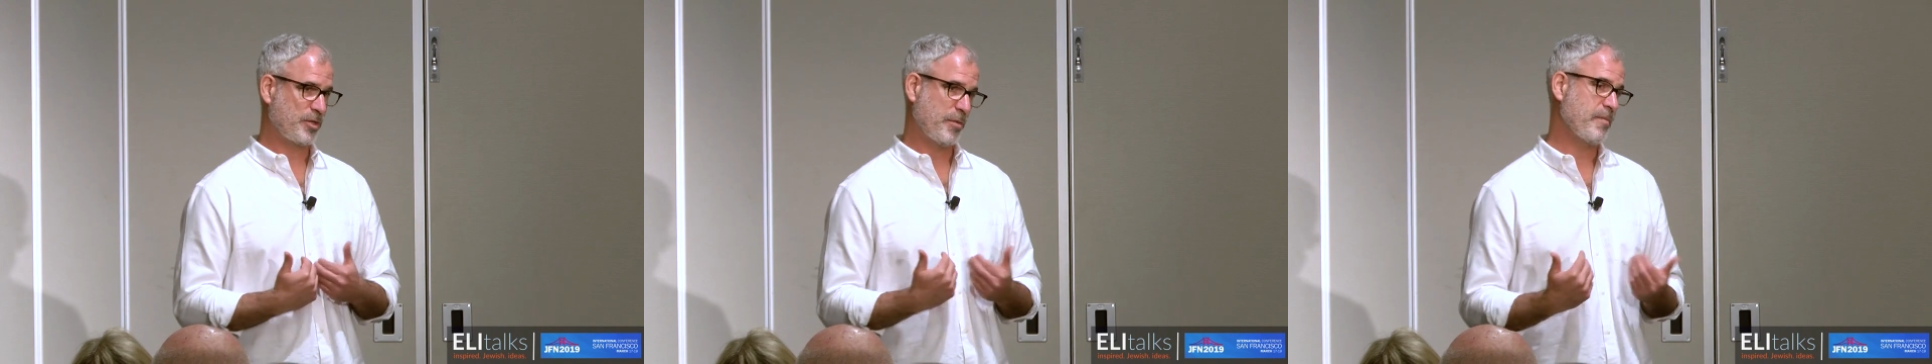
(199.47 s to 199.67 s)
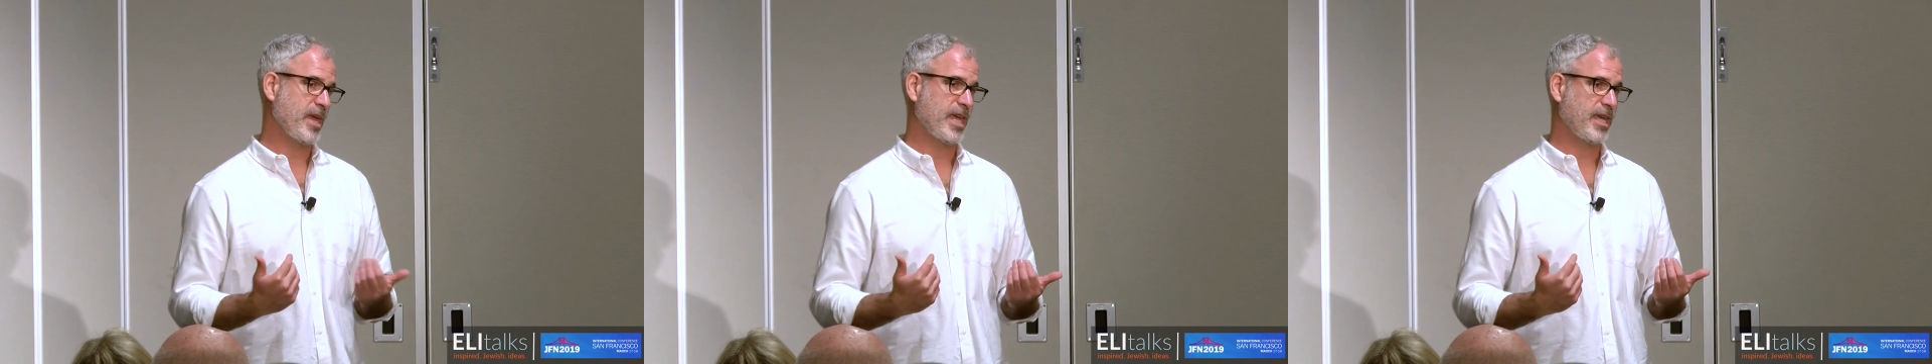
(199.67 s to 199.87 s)

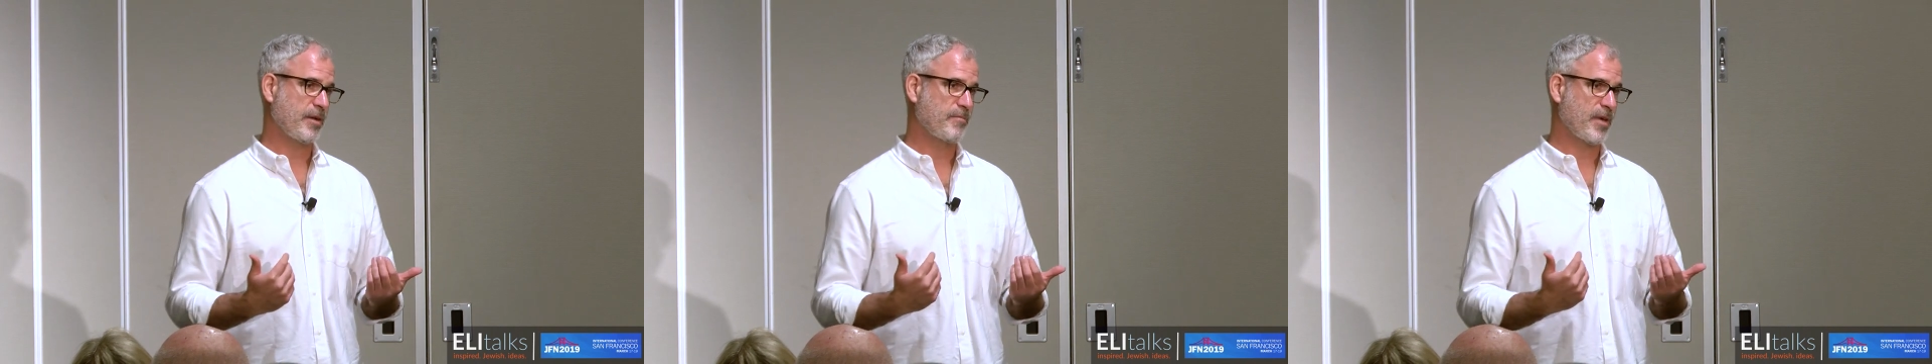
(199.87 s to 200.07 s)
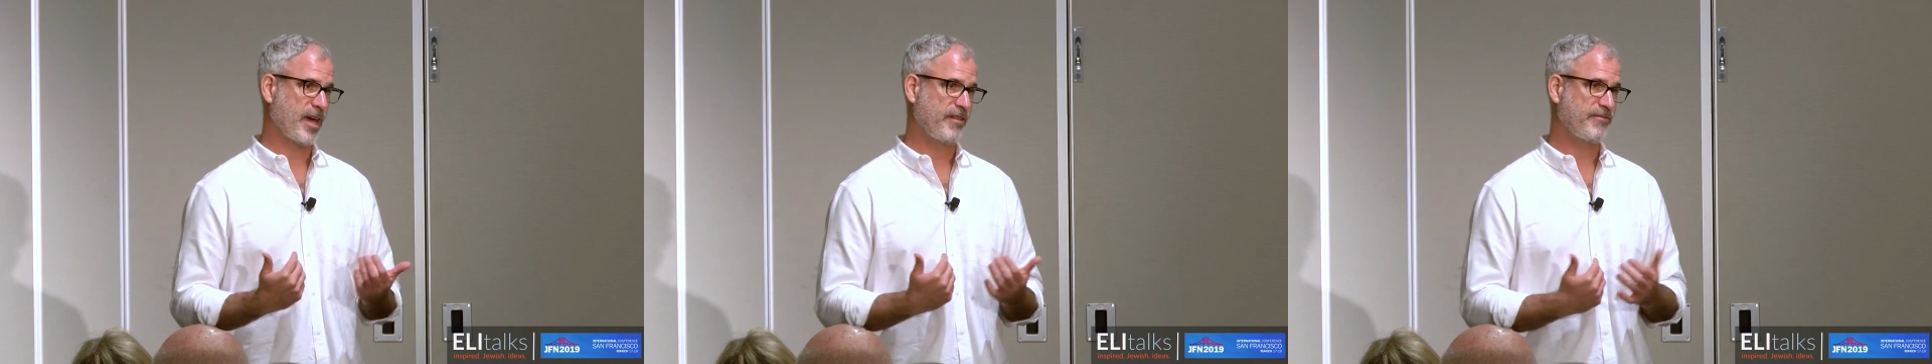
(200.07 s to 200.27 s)
to me
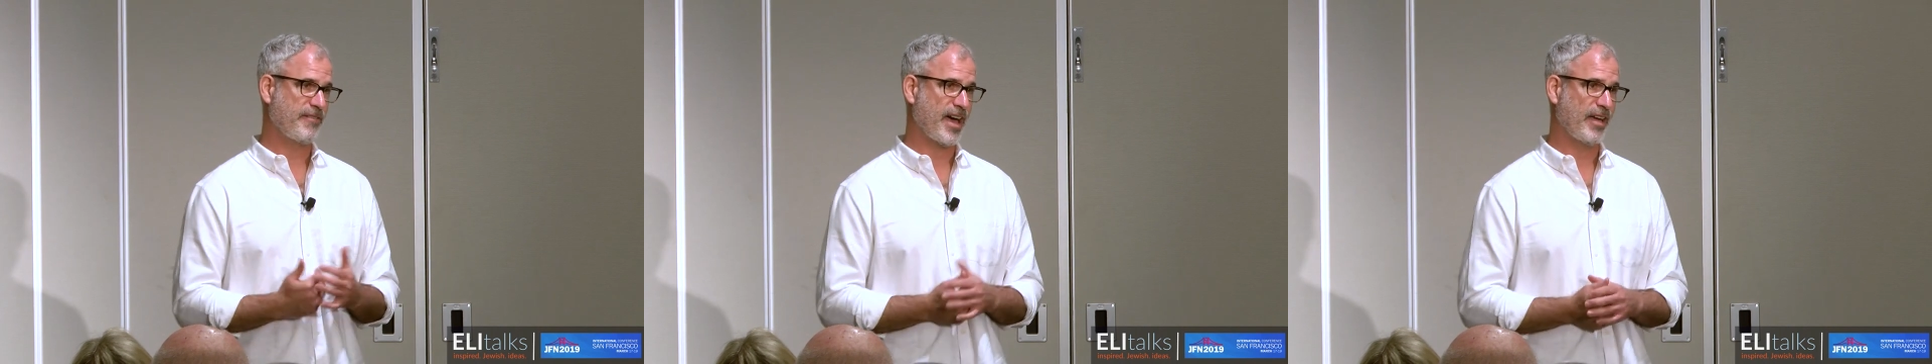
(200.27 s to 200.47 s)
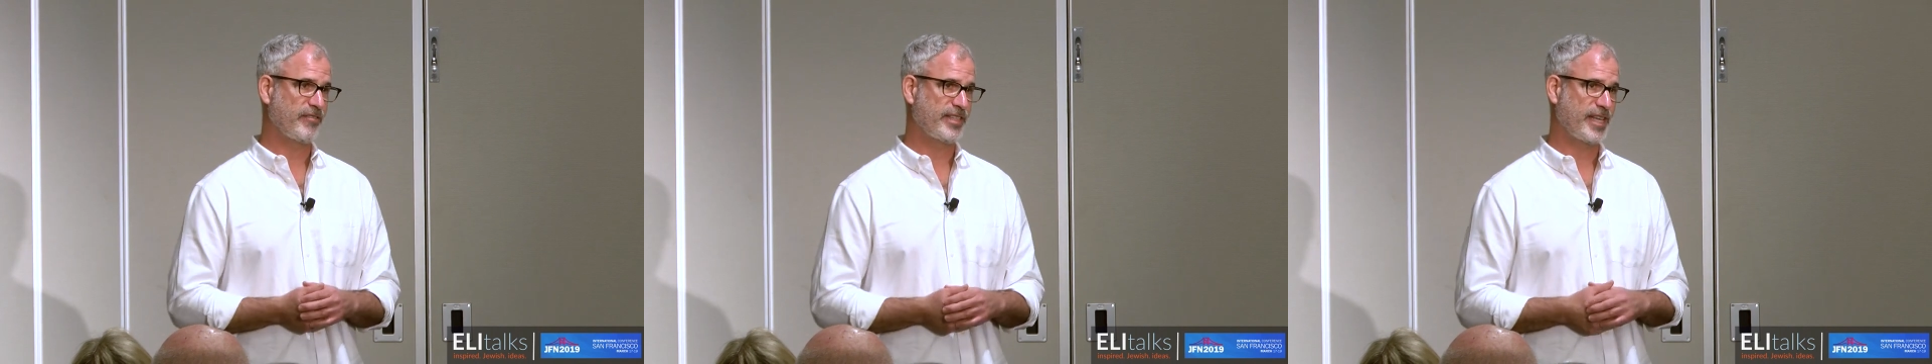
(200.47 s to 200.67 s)
and my
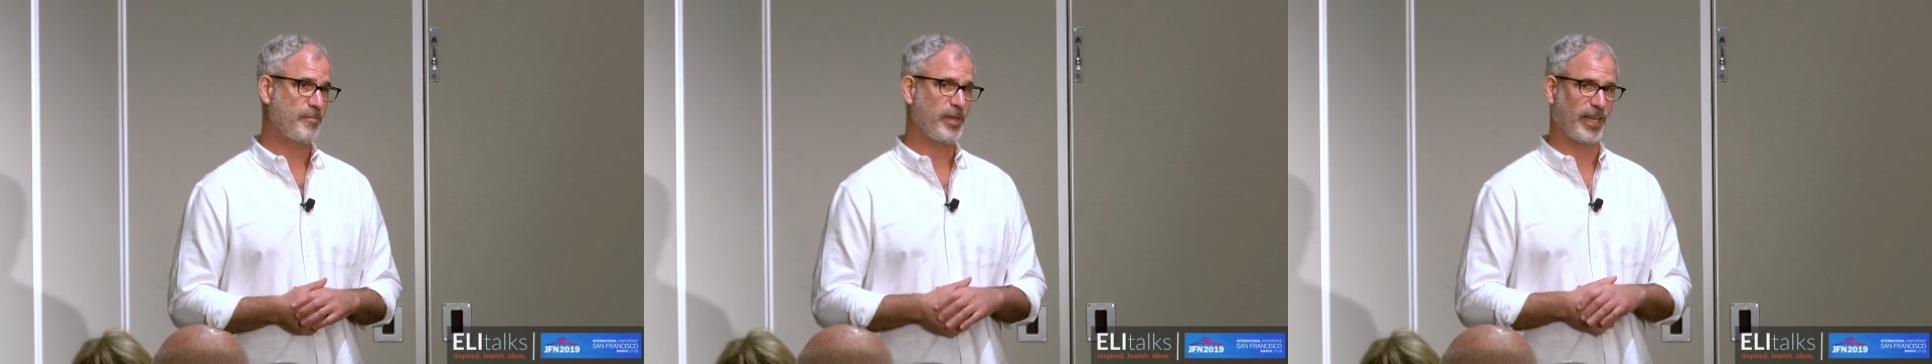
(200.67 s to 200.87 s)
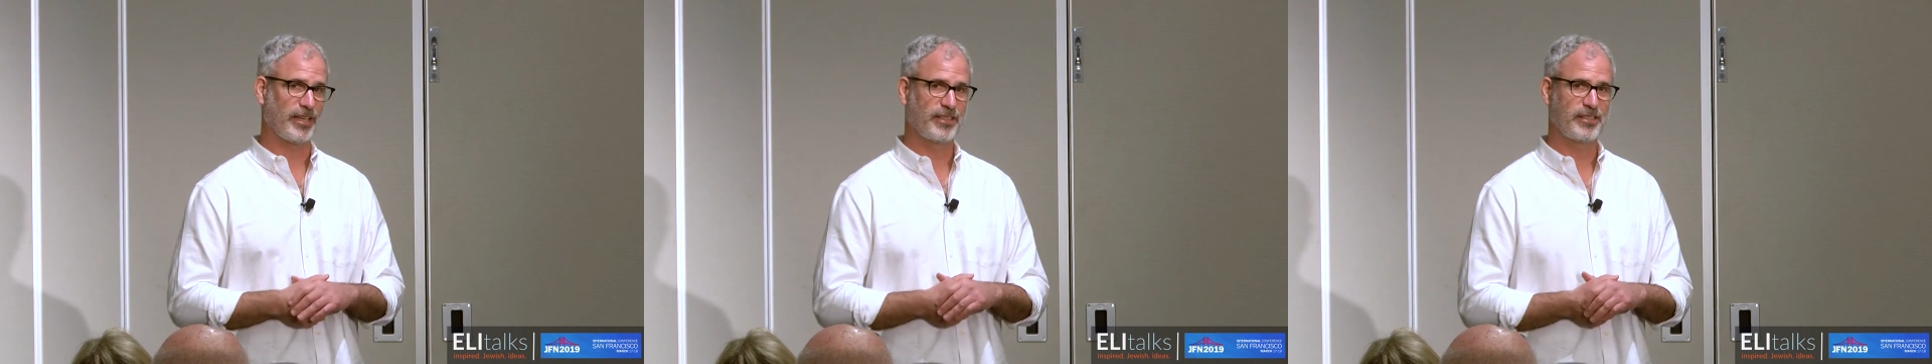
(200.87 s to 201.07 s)
five
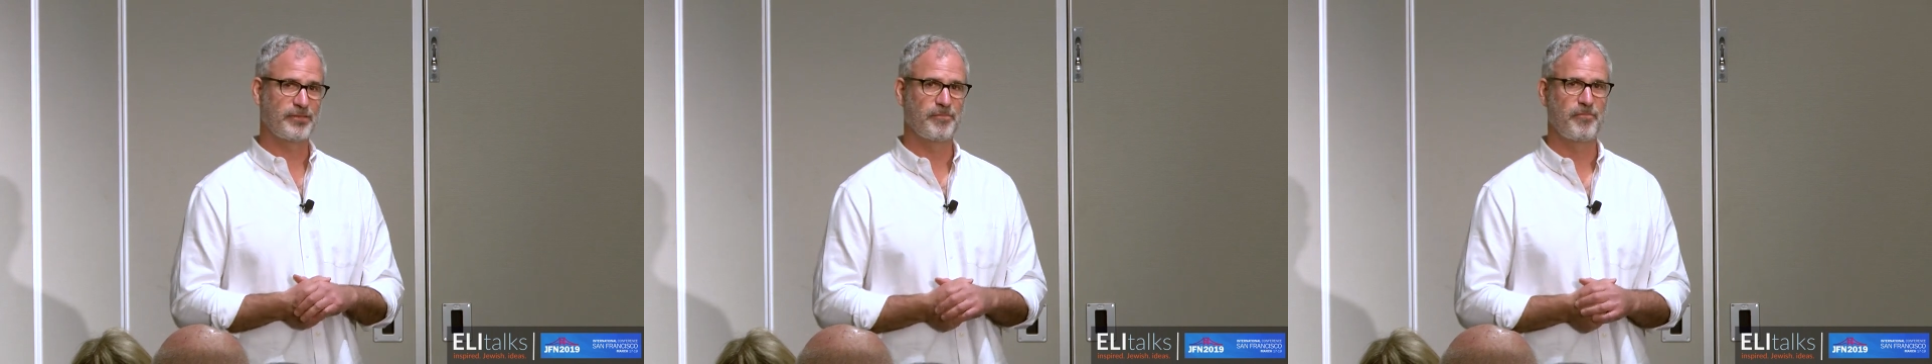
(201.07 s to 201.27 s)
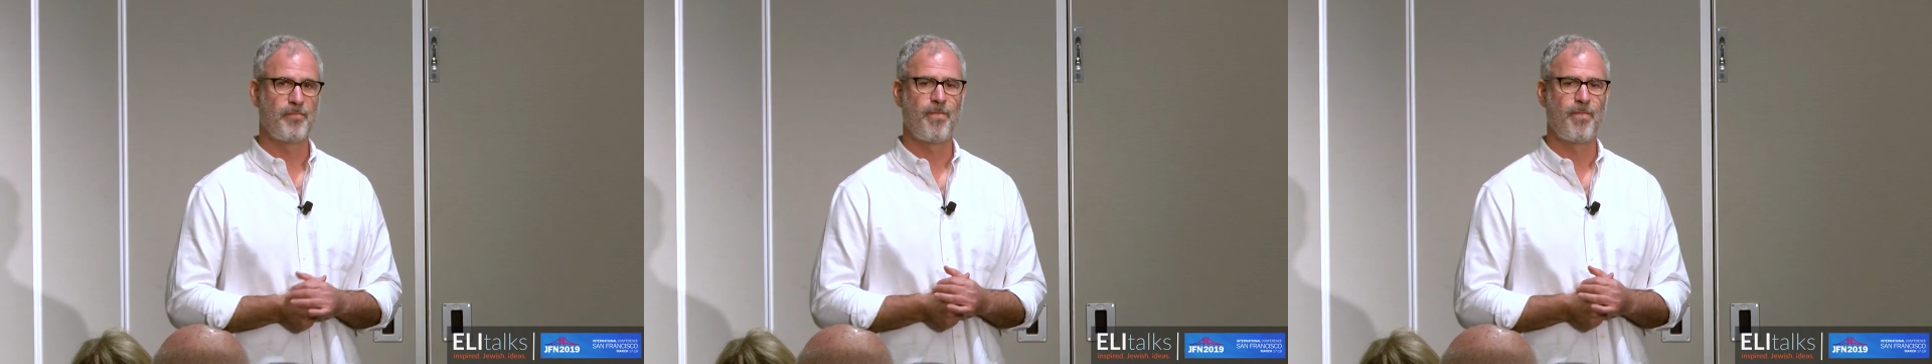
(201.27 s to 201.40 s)
siblings